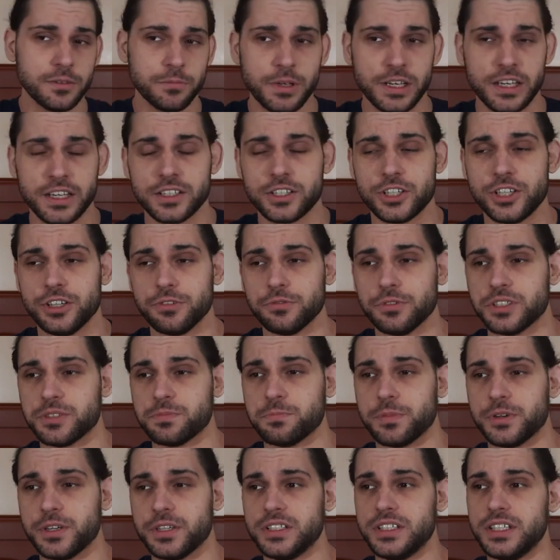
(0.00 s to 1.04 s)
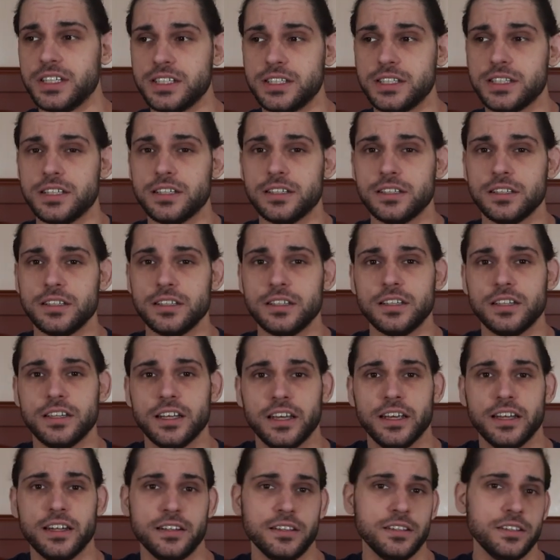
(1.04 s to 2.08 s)
because she was persistent
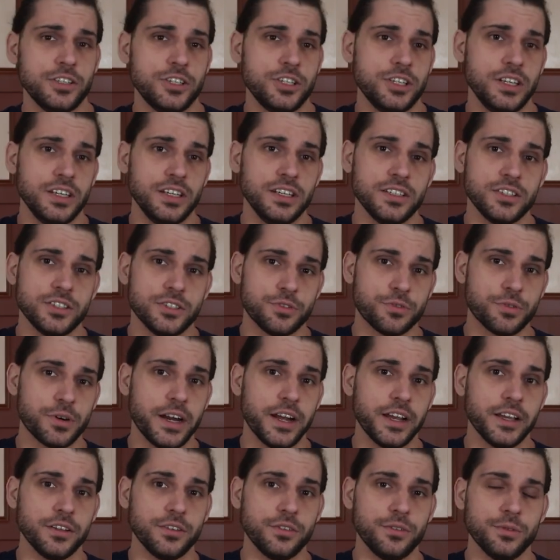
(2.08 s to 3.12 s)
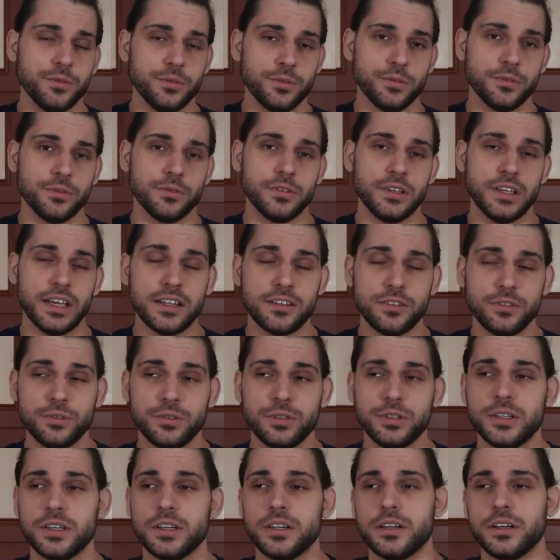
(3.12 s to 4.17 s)
and she's trying to get to
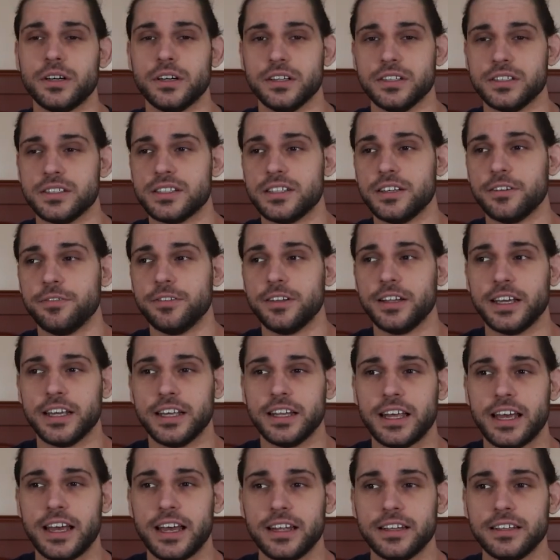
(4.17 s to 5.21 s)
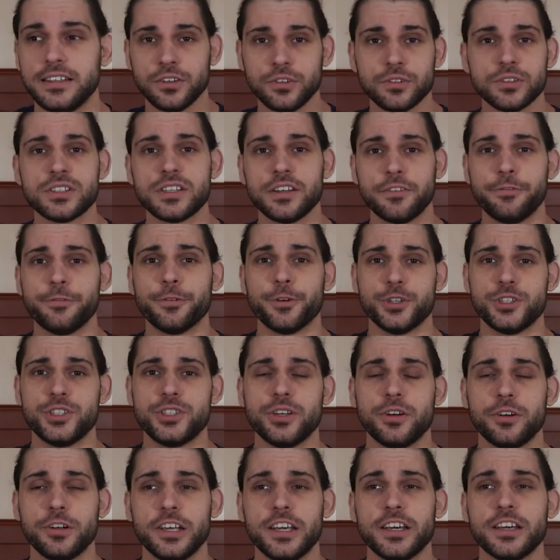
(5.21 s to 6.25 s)
her and stuff like that. Good stuff for
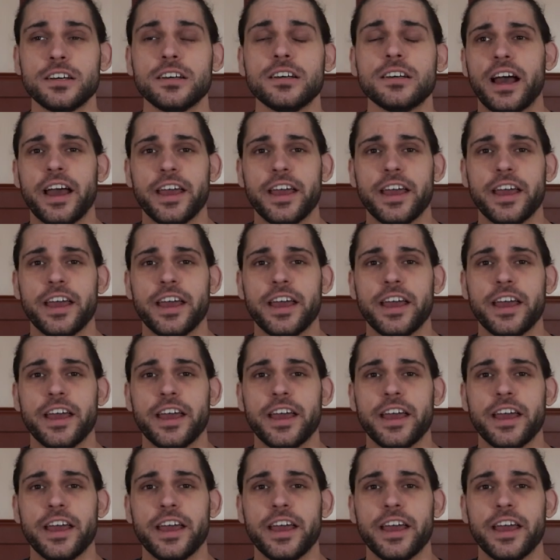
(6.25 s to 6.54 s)
Sonya.